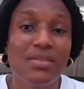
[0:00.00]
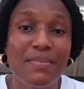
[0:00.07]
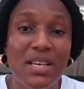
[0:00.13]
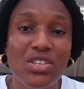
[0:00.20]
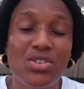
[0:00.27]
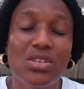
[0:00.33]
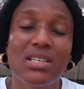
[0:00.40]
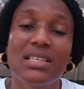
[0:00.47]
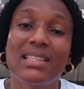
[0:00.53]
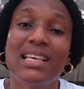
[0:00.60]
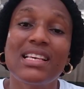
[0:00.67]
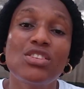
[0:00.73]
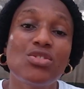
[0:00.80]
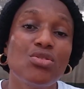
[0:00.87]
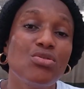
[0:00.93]
just mentioned the
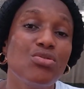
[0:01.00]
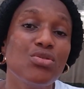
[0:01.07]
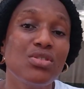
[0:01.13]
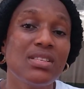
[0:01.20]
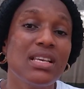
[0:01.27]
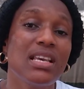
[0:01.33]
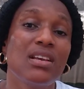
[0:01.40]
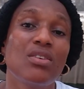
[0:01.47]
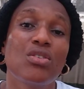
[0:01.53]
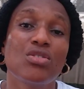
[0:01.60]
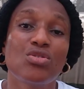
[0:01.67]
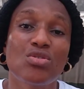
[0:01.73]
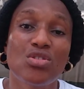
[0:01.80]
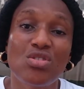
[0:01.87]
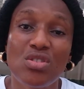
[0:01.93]
things you use in
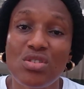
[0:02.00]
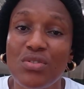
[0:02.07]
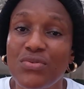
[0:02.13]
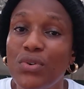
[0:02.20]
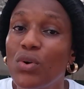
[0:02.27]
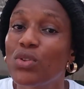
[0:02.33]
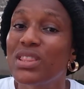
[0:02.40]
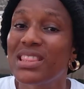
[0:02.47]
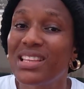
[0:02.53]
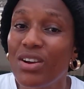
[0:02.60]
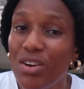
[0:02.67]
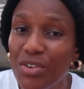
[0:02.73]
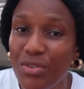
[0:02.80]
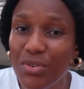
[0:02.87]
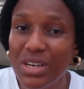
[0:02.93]
construction of your
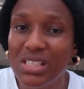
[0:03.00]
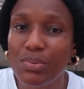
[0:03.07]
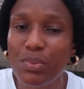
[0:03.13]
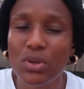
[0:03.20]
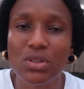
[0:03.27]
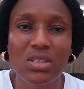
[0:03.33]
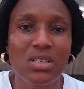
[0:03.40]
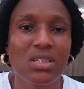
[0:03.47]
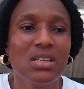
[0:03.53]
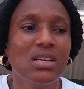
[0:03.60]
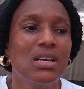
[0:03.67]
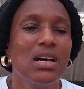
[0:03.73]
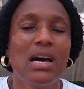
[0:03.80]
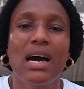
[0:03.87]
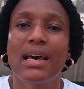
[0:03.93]
concrete pond,
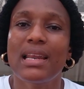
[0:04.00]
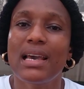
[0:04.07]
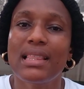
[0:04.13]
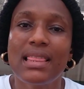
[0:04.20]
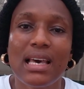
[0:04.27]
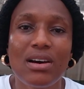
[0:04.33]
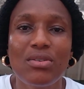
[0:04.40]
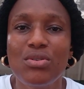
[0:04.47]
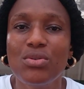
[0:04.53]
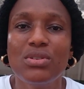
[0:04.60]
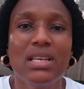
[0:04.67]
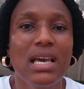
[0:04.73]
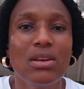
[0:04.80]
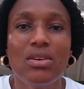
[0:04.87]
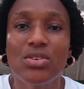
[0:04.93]
and I tell
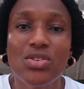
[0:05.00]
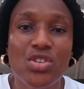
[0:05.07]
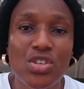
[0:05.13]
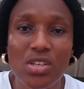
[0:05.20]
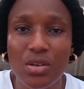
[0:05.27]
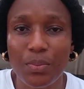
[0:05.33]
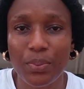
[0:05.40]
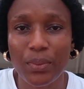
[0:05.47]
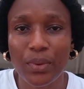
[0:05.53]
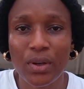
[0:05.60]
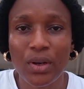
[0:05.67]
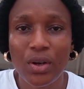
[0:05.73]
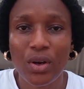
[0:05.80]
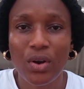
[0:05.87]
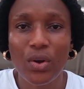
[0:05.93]
you, they're not cheap,
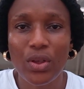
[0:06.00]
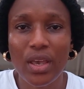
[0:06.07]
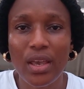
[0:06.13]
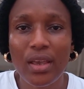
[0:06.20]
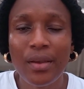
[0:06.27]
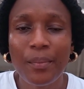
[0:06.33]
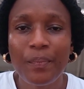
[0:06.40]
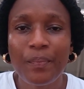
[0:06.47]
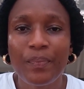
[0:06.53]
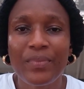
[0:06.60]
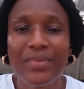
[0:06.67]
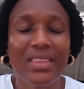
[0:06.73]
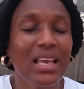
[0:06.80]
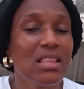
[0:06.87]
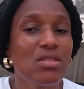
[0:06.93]
okay?
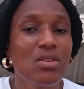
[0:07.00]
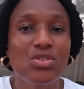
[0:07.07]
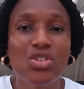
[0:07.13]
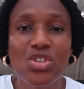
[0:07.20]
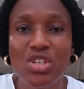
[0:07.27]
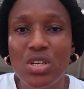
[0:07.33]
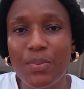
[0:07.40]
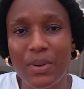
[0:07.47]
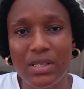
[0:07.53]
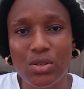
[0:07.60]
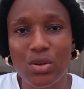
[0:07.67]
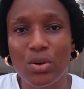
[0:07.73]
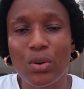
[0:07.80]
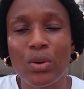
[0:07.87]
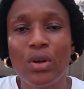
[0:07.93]
They're not cheap
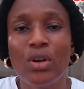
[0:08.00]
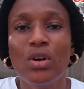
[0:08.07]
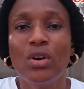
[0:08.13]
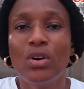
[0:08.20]
at all,